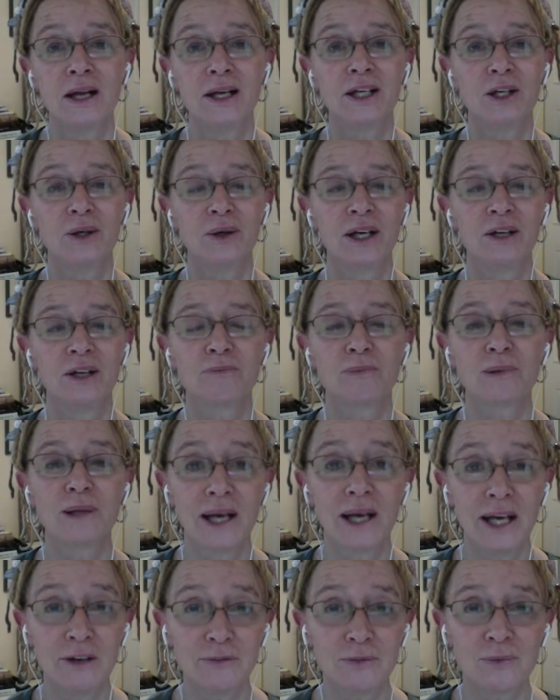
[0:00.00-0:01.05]
You know, and
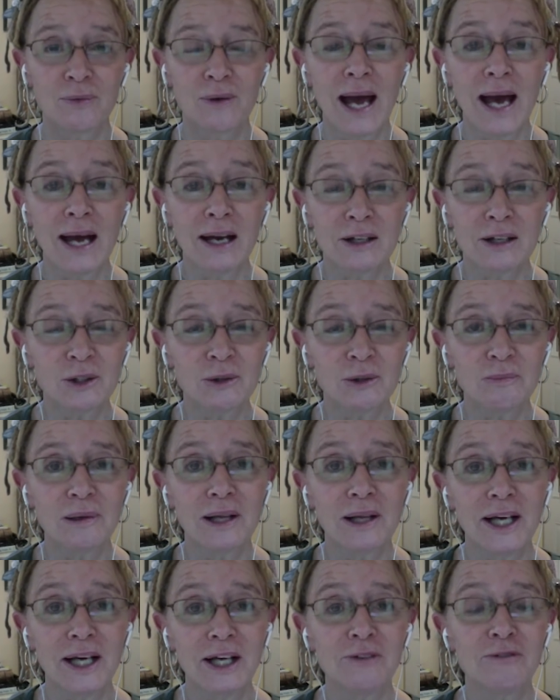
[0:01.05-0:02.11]
play radical
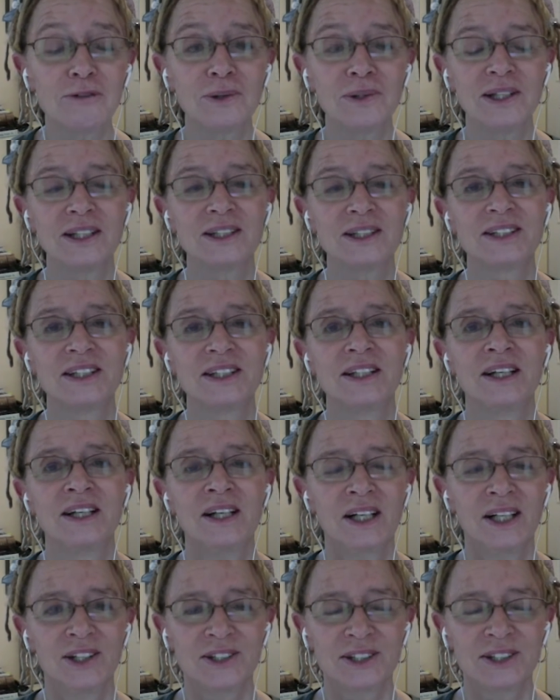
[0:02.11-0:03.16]
playfulness and
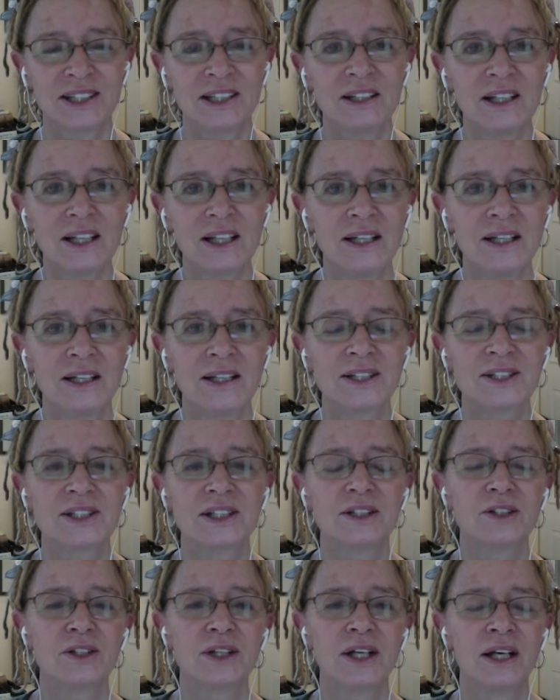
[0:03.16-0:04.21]
silliness
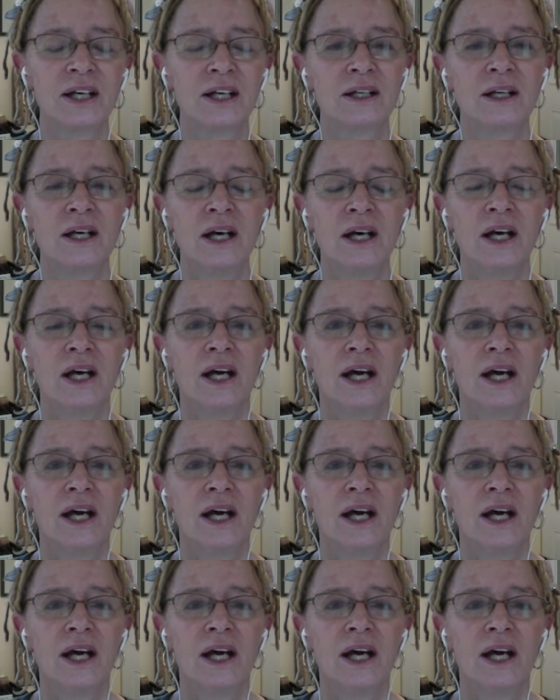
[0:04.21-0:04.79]
and and